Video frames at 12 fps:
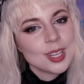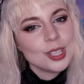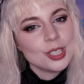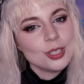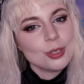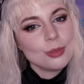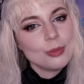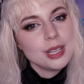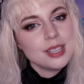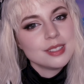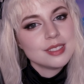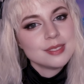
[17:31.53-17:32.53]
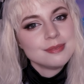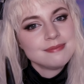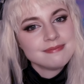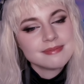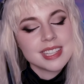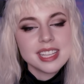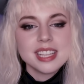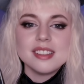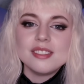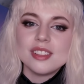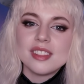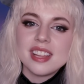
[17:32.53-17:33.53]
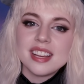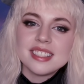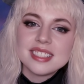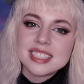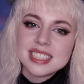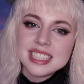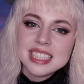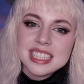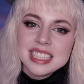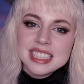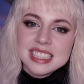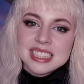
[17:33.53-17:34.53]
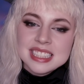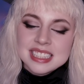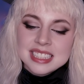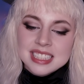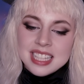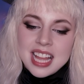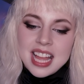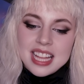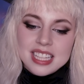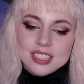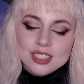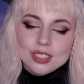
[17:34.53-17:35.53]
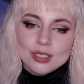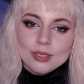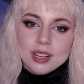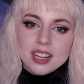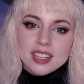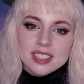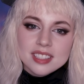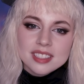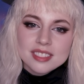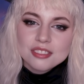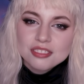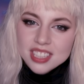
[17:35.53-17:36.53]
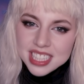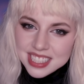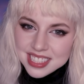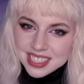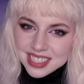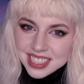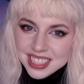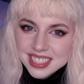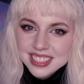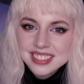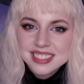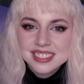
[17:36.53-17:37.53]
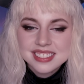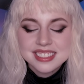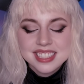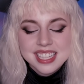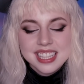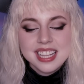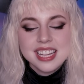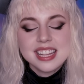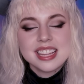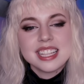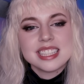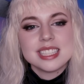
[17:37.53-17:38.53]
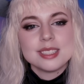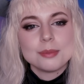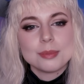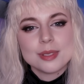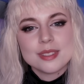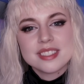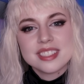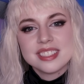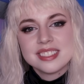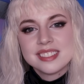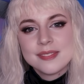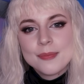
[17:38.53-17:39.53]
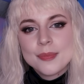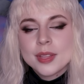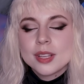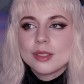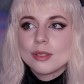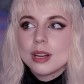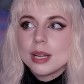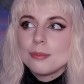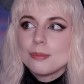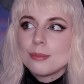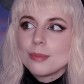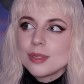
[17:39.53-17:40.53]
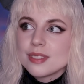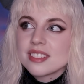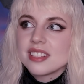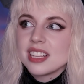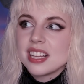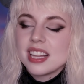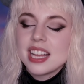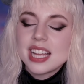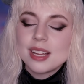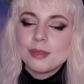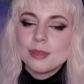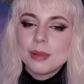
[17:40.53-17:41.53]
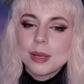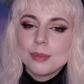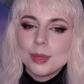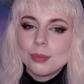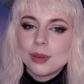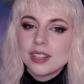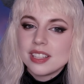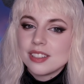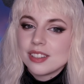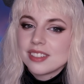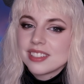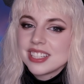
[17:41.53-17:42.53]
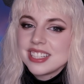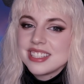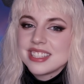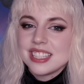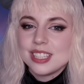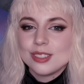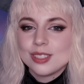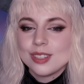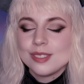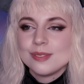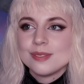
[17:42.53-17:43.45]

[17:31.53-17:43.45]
You're weird. I'll give you that. And you are feisty. I like that in a person. You know, I personally like it when my people are a little crazy, you know?